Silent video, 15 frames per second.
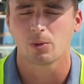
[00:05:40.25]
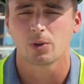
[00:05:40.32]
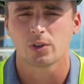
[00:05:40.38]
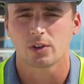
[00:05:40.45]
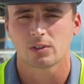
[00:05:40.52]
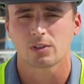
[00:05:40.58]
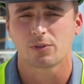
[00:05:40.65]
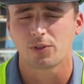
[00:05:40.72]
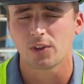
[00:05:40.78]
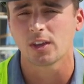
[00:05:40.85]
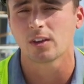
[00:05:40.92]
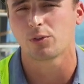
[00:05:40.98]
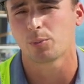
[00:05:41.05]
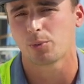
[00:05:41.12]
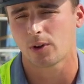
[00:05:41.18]
where there's a fee
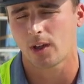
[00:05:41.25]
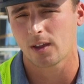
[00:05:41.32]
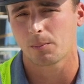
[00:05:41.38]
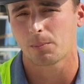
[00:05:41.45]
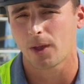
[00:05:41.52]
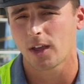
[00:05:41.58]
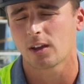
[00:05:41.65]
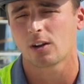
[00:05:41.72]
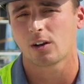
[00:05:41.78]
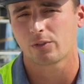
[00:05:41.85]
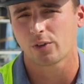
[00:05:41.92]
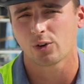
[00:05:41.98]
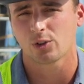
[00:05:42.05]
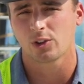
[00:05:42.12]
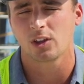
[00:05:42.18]
if you pay it off
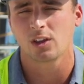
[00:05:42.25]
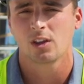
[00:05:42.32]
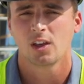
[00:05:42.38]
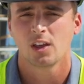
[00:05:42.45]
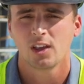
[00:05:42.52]
early.